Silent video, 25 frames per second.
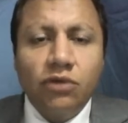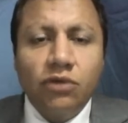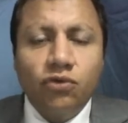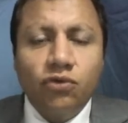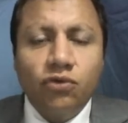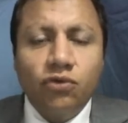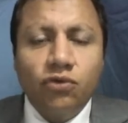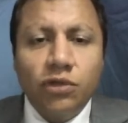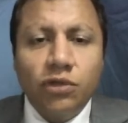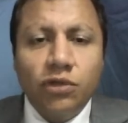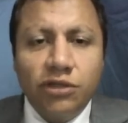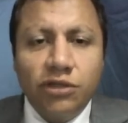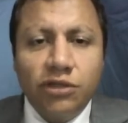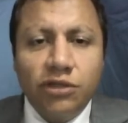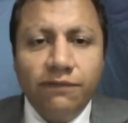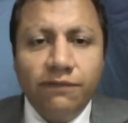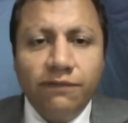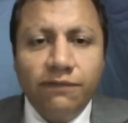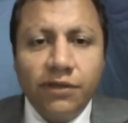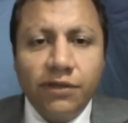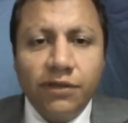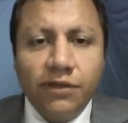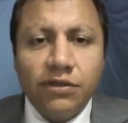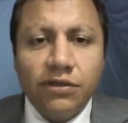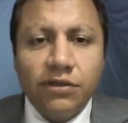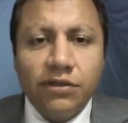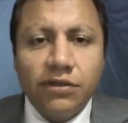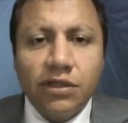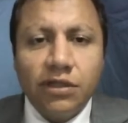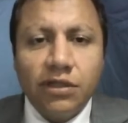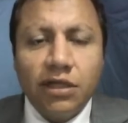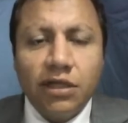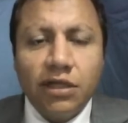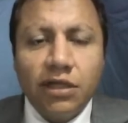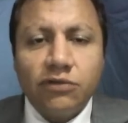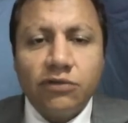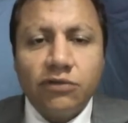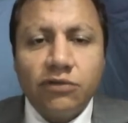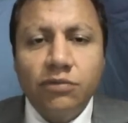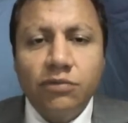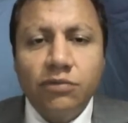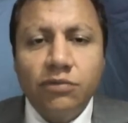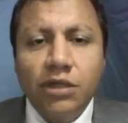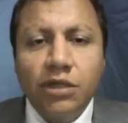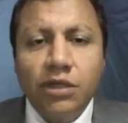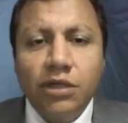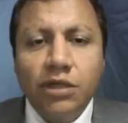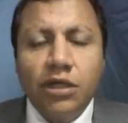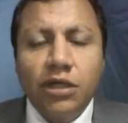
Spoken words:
to achieve things in the classroom